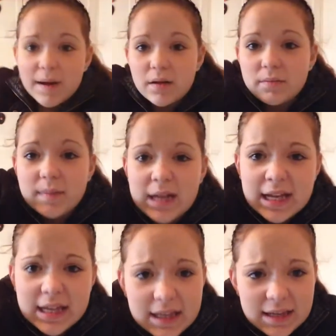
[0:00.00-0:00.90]
about
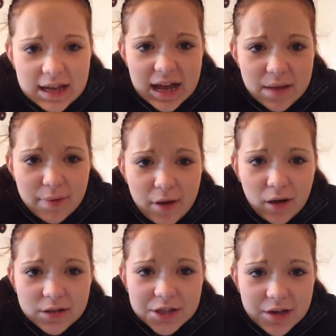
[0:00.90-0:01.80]
my
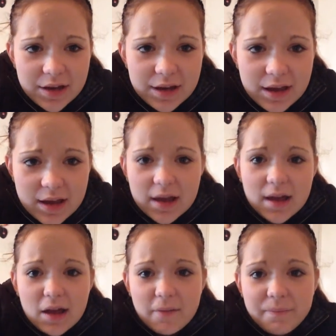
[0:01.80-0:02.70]
iPod
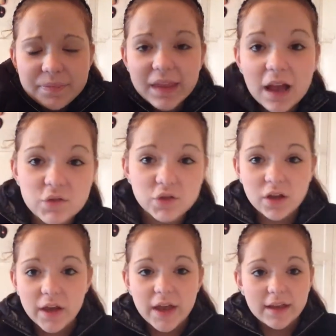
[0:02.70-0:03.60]
um, I've just
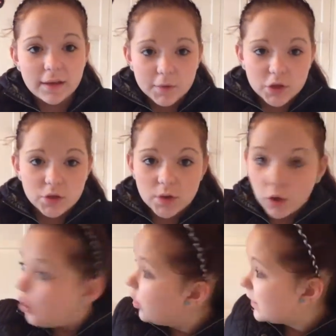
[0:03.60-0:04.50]
got in and I'm going to do a
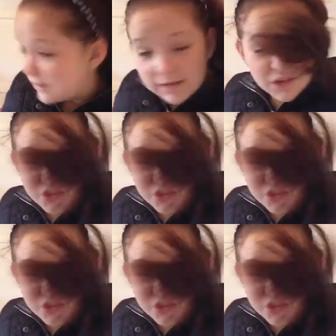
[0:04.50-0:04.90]
haul. It's the